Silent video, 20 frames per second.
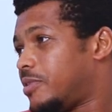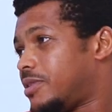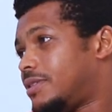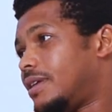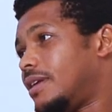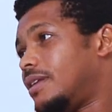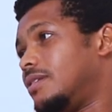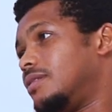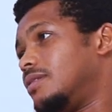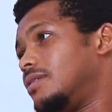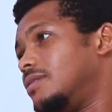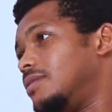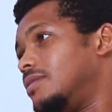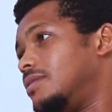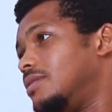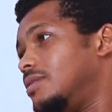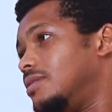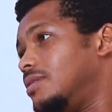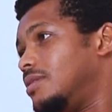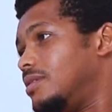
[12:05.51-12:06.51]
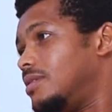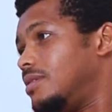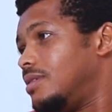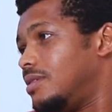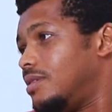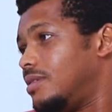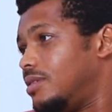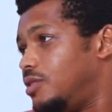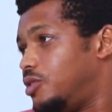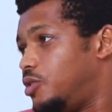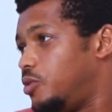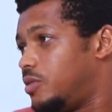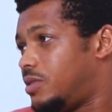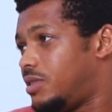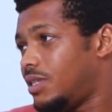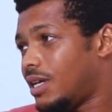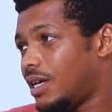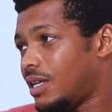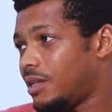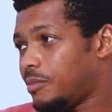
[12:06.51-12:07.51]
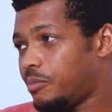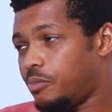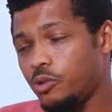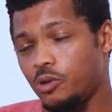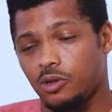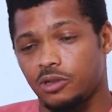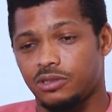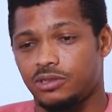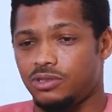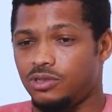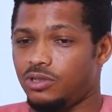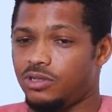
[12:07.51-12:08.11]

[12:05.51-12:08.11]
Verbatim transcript: percent duty at the port.